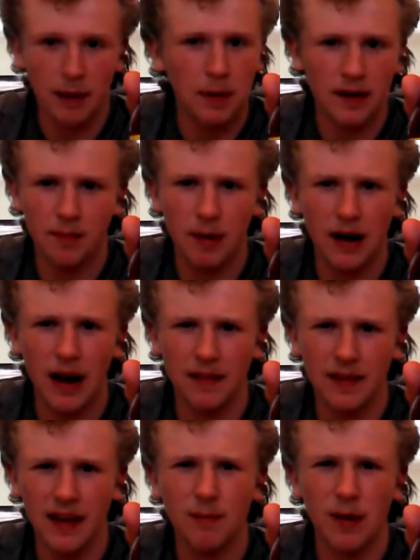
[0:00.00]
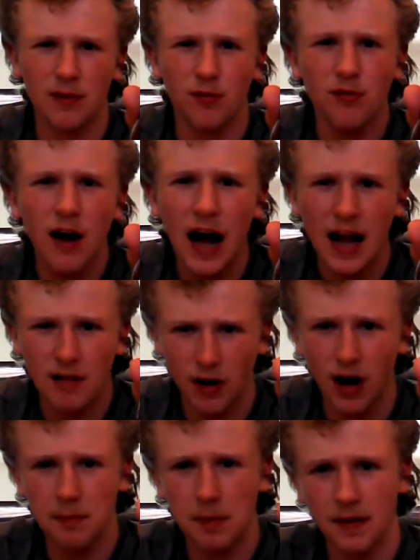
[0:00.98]
I picked about, I think I picked five
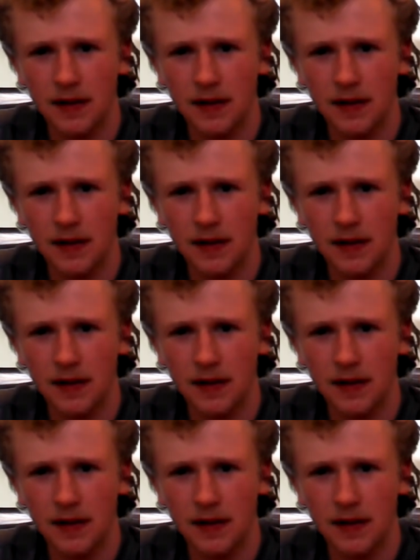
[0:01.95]
up.